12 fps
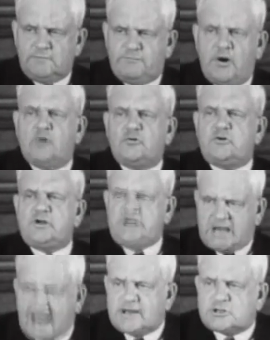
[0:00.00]
vote
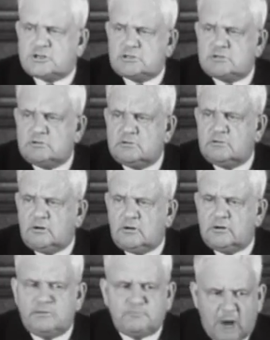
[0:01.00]
yes
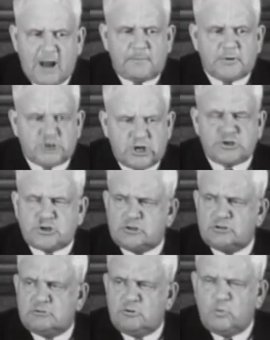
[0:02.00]
on
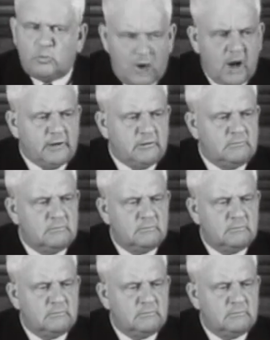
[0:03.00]
Proposition 1.